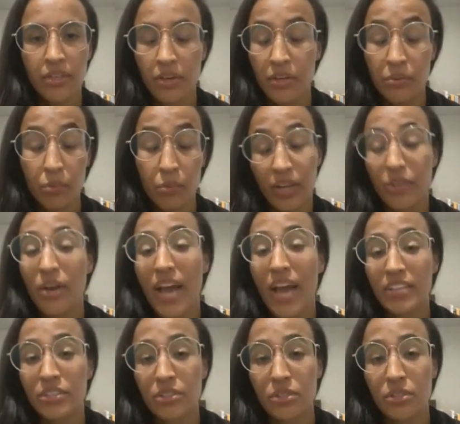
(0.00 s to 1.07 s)
or what you
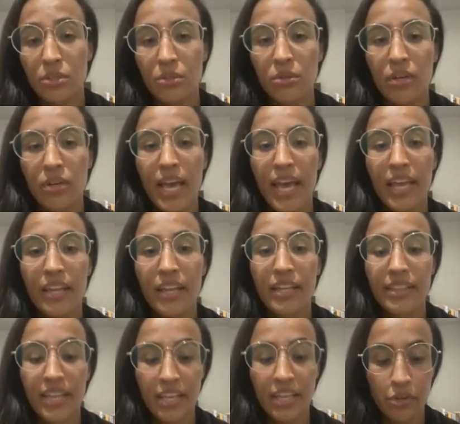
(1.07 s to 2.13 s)
had to do, and
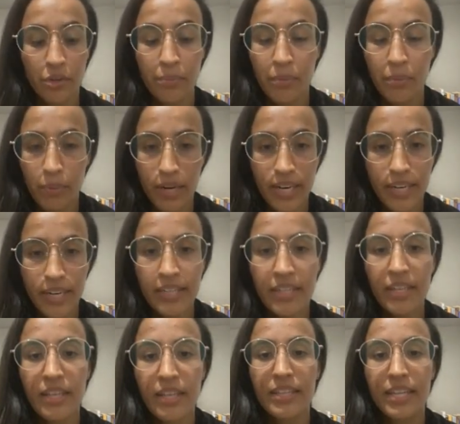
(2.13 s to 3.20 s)
that you're prepared,
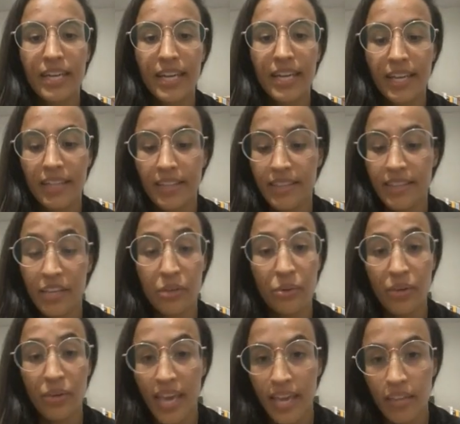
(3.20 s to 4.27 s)
that
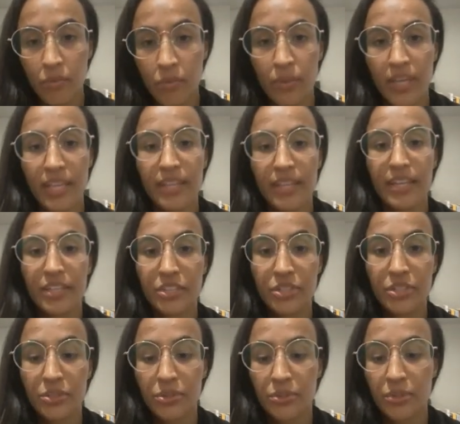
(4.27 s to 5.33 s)
you can win, that
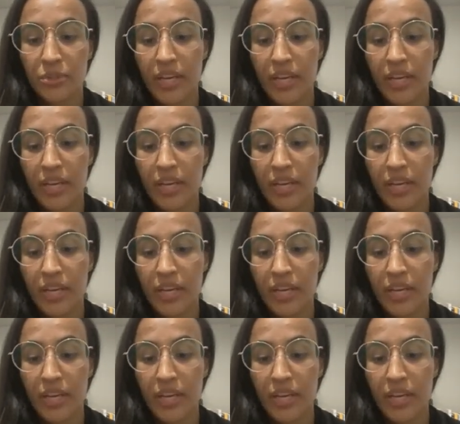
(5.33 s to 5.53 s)
you're